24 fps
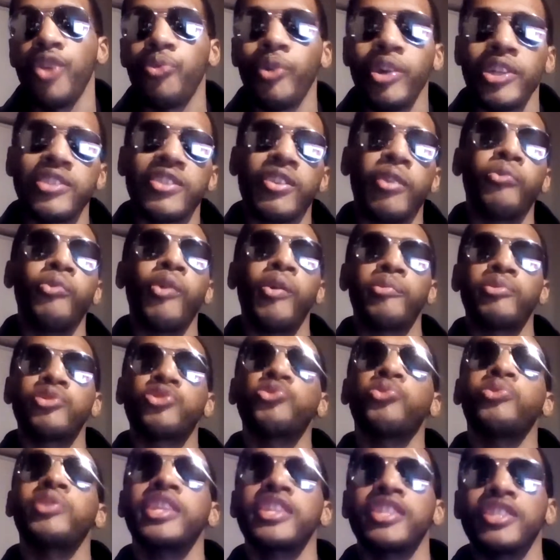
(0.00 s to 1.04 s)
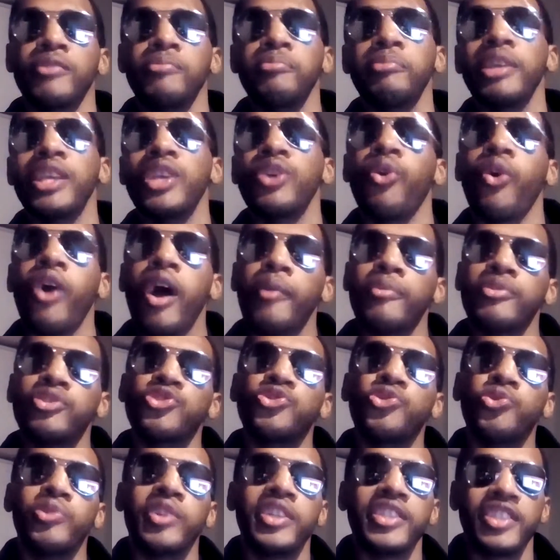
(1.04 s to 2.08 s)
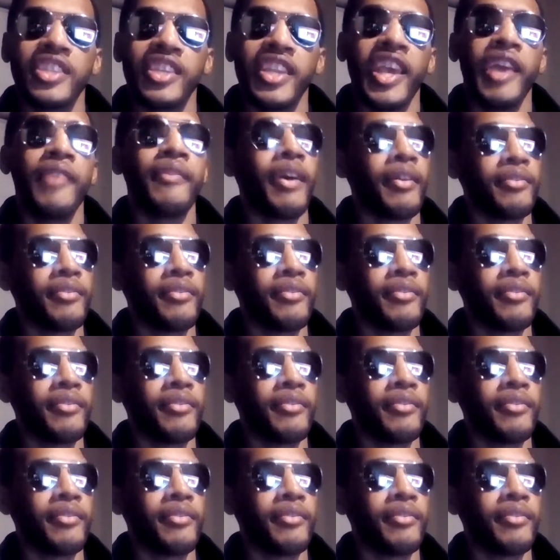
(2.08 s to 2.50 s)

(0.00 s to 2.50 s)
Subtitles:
Whether someone was doing it to me or I was doing it to them,